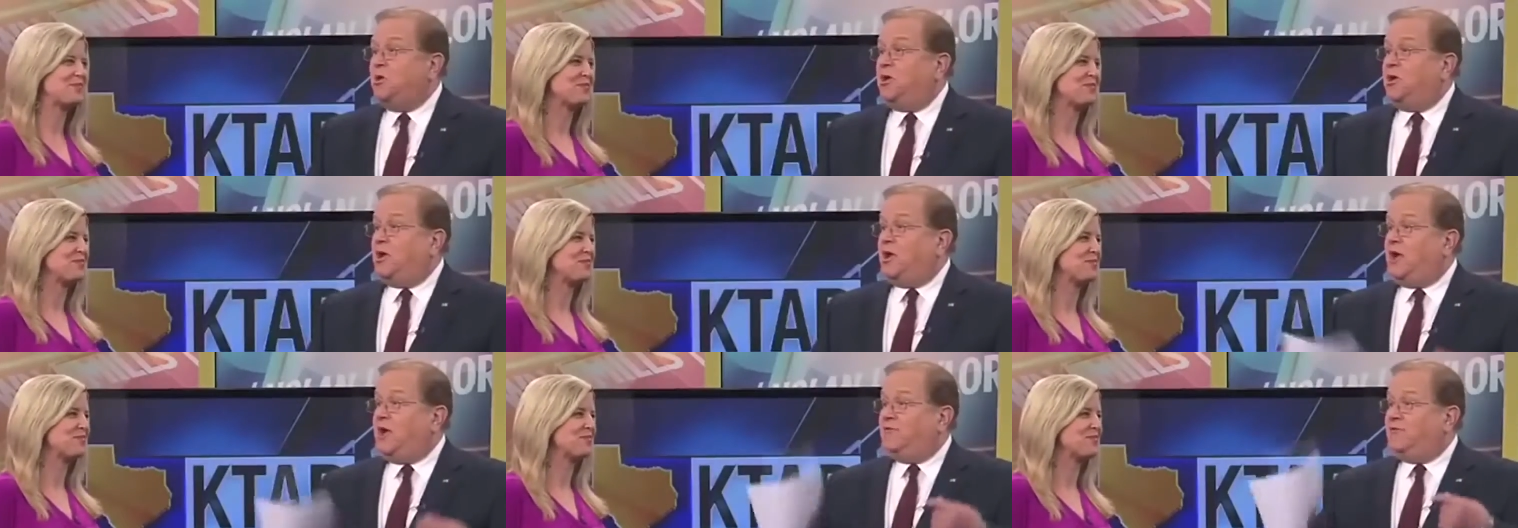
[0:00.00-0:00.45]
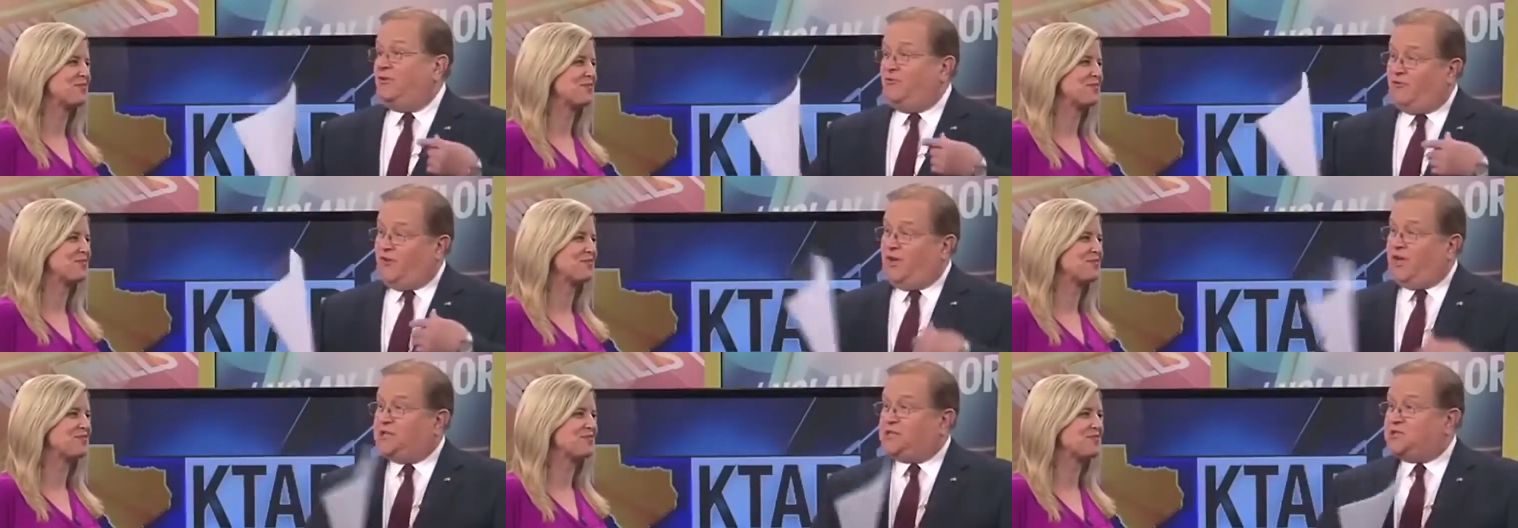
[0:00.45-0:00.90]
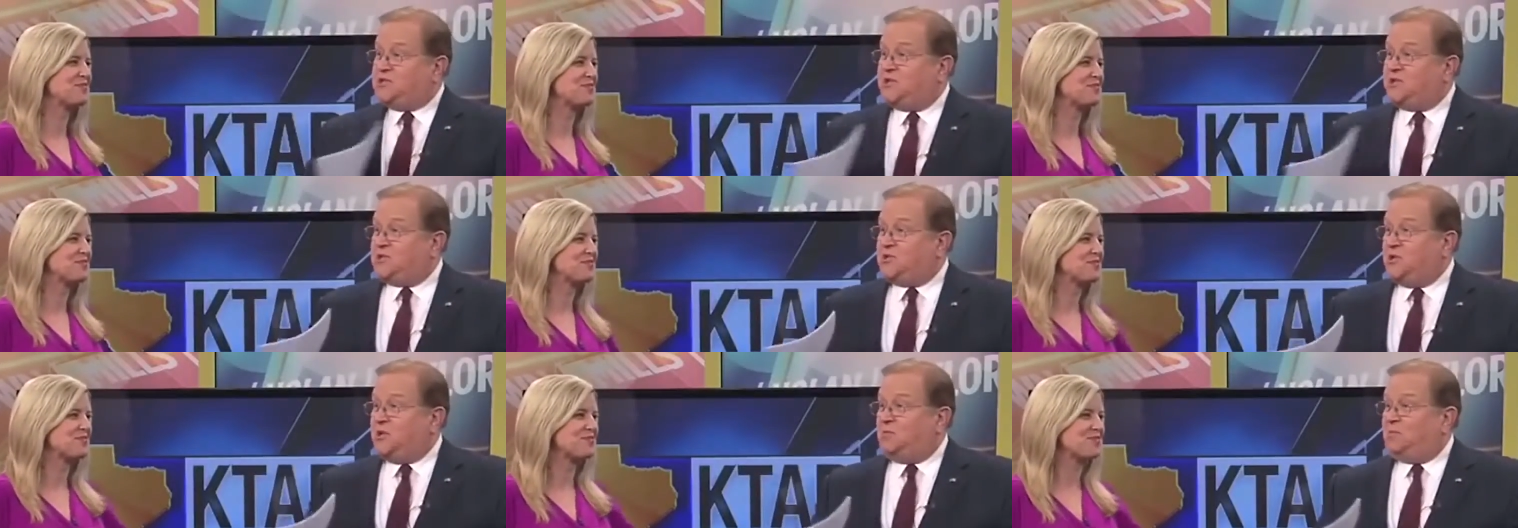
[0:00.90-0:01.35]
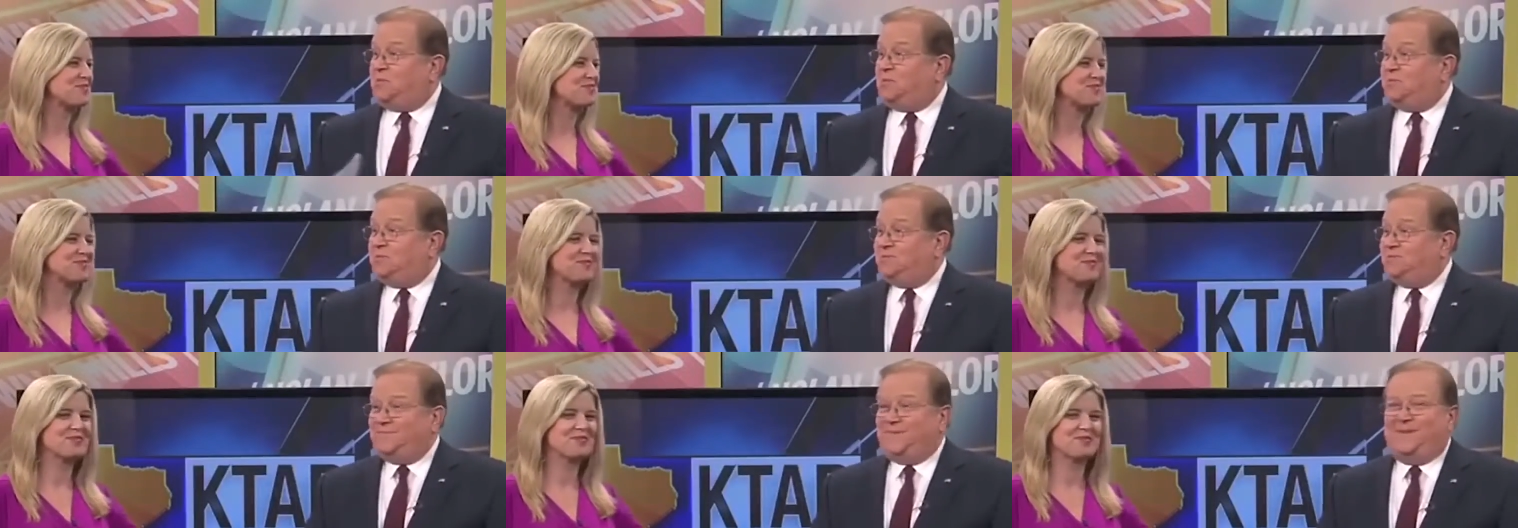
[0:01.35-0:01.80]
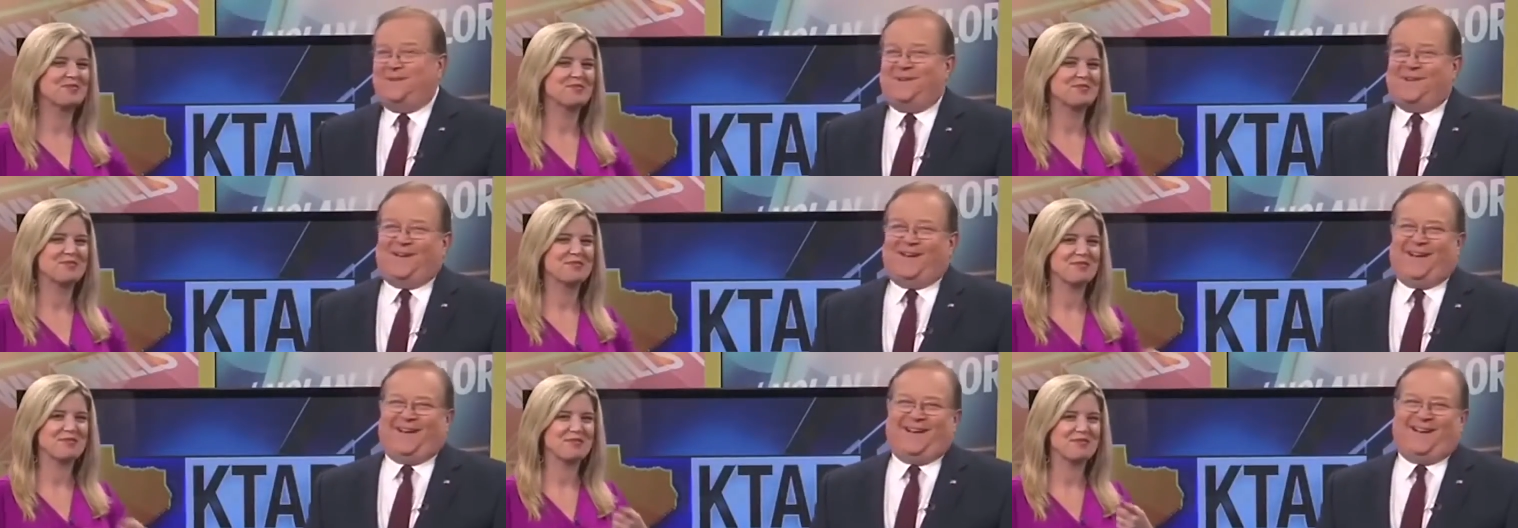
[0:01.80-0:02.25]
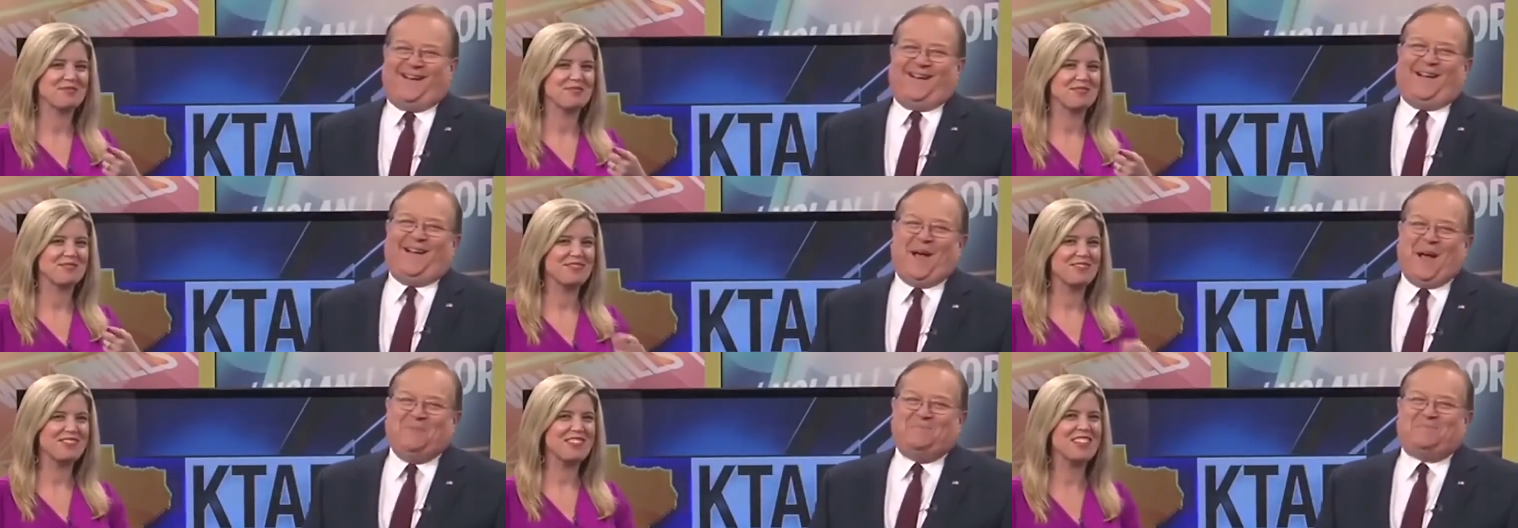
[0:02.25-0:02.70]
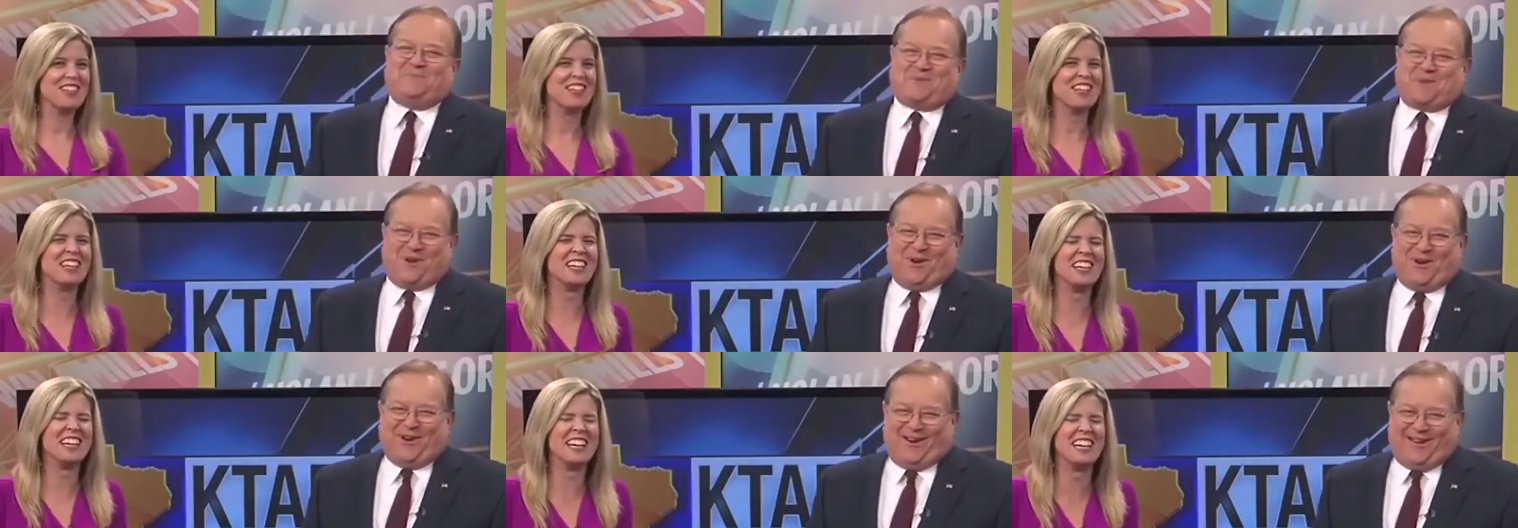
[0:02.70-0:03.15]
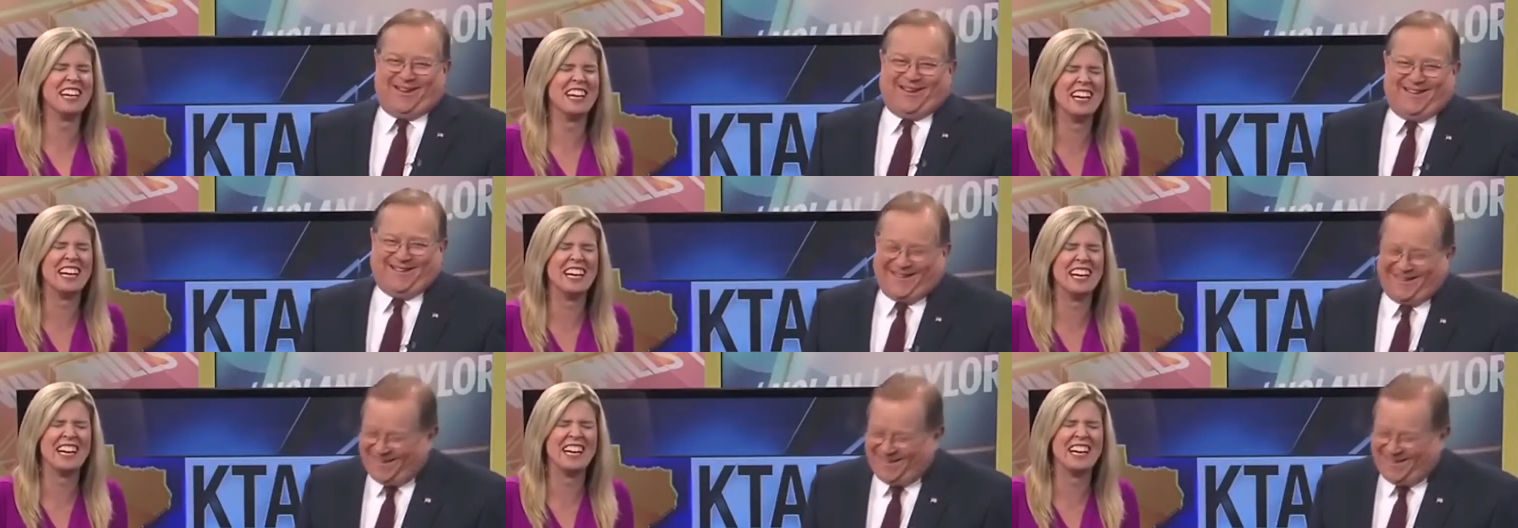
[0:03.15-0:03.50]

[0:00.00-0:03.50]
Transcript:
Speaker 1: Are you going to have a vest that's open? I'm sorry.